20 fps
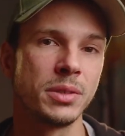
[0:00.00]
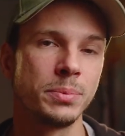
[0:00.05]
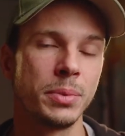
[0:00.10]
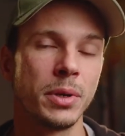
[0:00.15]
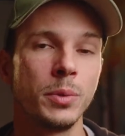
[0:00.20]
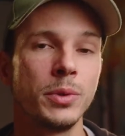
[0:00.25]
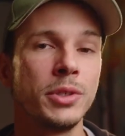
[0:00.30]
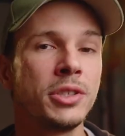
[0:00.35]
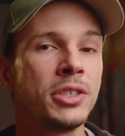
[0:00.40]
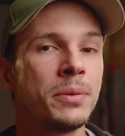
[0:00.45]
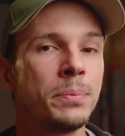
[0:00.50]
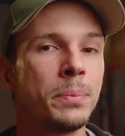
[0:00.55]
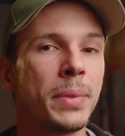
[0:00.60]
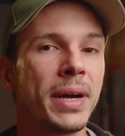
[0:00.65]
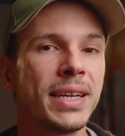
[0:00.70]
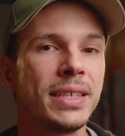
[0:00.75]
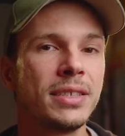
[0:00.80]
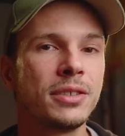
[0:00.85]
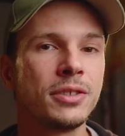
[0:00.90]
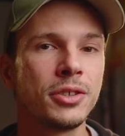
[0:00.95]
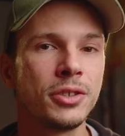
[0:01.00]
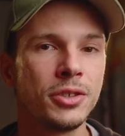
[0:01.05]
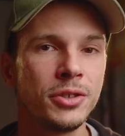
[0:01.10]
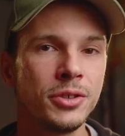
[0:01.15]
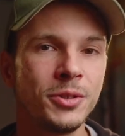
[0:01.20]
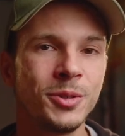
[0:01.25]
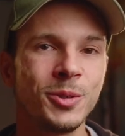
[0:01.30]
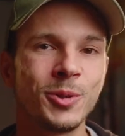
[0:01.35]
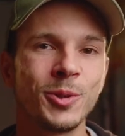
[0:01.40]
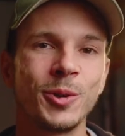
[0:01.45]
but when you combine
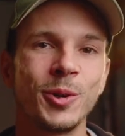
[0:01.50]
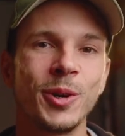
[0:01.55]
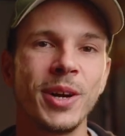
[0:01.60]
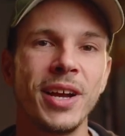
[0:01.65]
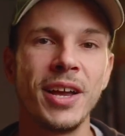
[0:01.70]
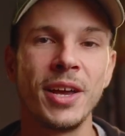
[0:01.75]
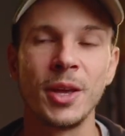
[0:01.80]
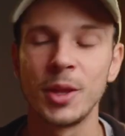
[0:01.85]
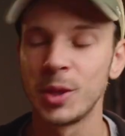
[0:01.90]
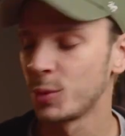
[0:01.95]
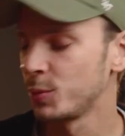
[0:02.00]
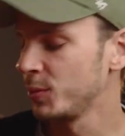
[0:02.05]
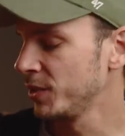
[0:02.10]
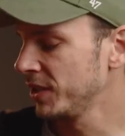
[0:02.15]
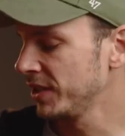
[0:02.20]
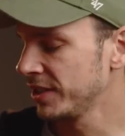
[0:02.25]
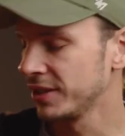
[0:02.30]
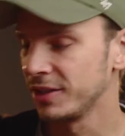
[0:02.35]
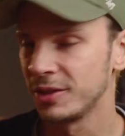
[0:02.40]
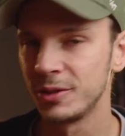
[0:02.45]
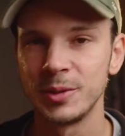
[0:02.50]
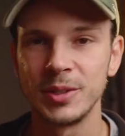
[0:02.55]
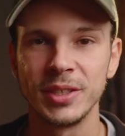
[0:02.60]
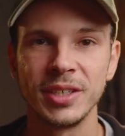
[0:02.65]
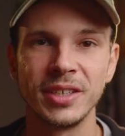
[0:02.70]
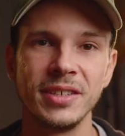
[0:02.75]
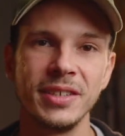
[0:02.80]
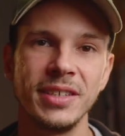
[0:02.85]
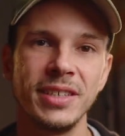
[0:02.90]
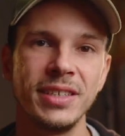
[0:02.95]
2 or 3,
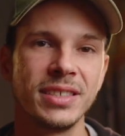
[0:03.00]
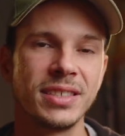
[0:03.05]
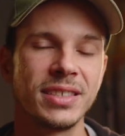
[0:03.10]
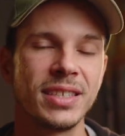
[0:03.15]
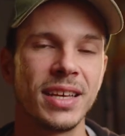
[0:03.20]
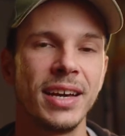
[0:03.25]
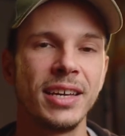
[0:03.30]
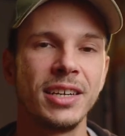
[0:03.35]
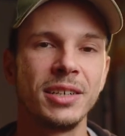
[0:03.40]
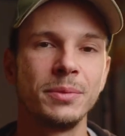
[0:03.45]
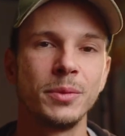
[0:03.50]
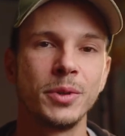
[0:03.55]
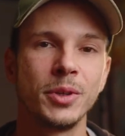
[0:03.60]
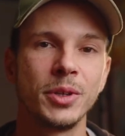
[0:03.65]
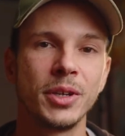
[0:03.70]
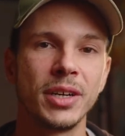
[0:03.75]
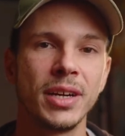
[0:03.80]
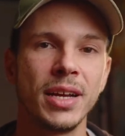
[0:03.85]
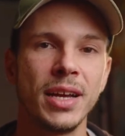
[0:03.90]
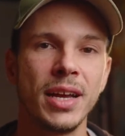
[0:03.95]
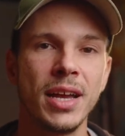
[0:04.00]
including the slider motor,